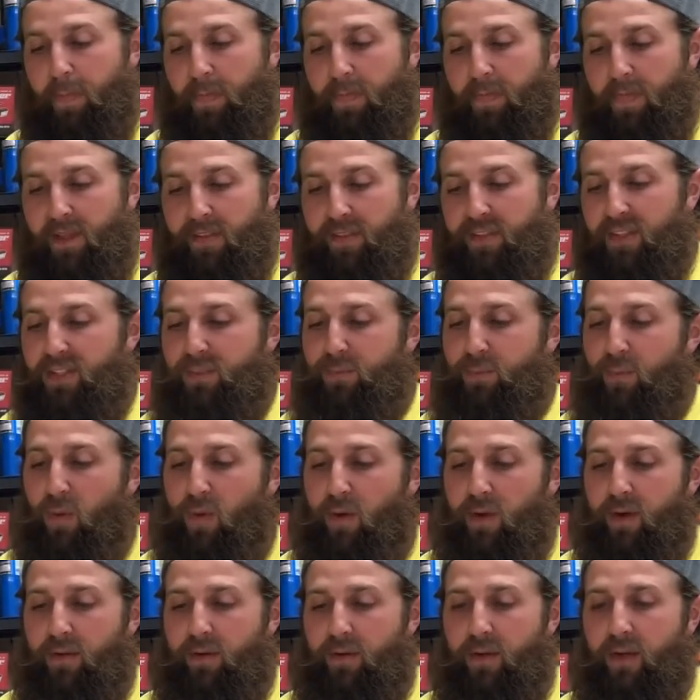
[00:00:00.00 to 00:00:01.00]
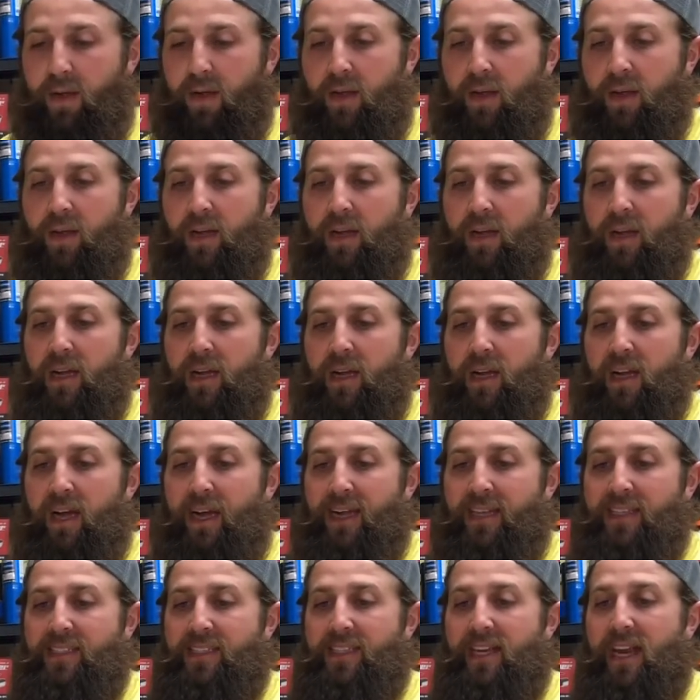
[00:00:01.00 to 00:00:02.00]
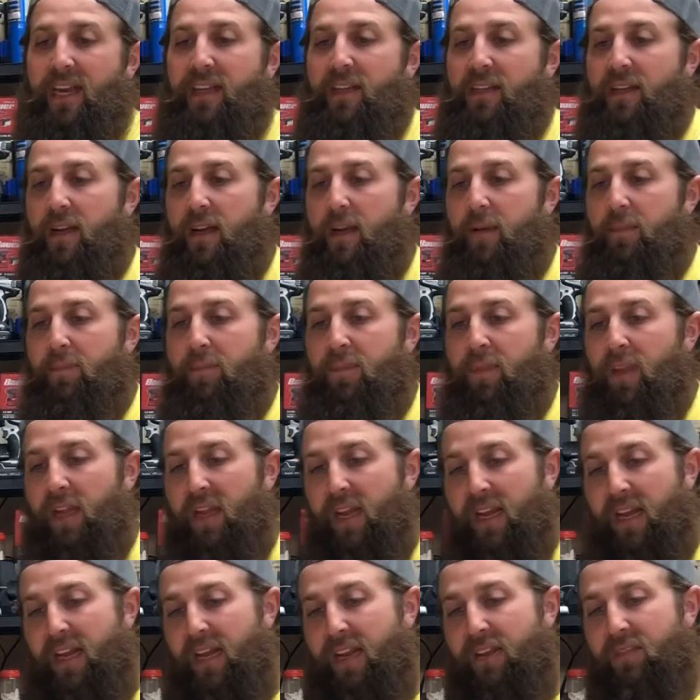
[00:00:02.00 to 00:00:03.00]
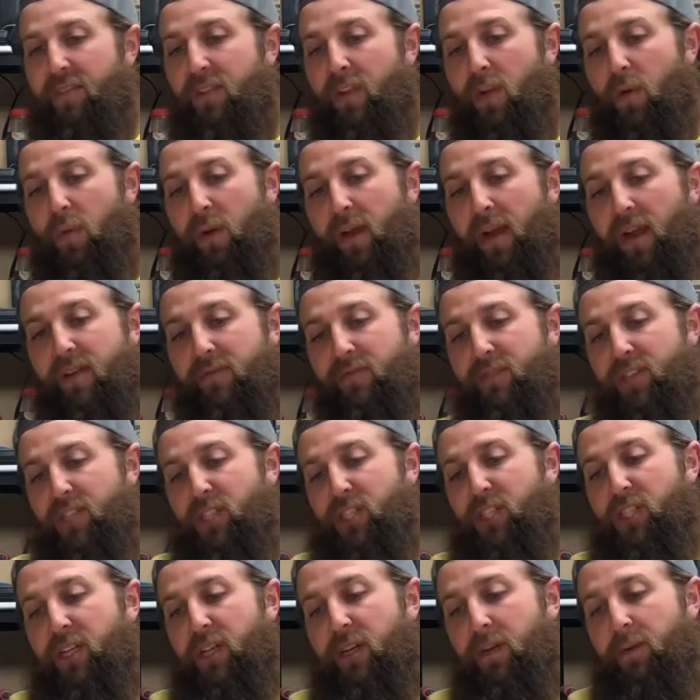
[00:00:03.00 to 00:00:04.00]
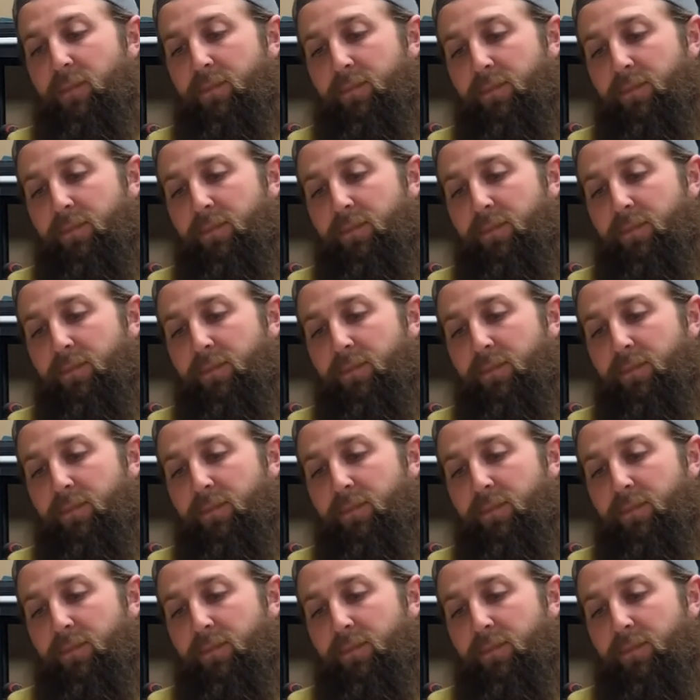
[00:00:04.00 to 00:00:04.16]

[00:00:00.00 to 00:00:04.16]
At this point, I stand it up, and even though we have the shim